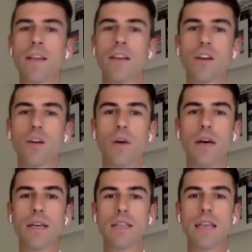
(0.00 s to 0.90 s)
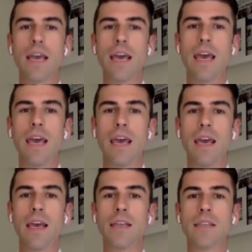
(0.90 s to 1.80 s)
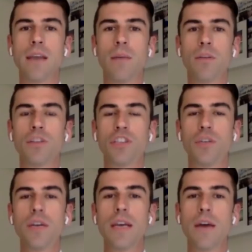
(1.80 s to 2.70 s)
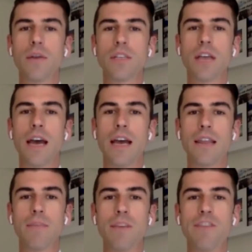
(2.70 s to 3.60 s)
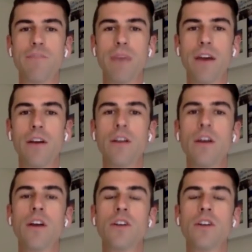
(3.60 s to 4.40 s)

There was a double shooting outside the Beef Baron.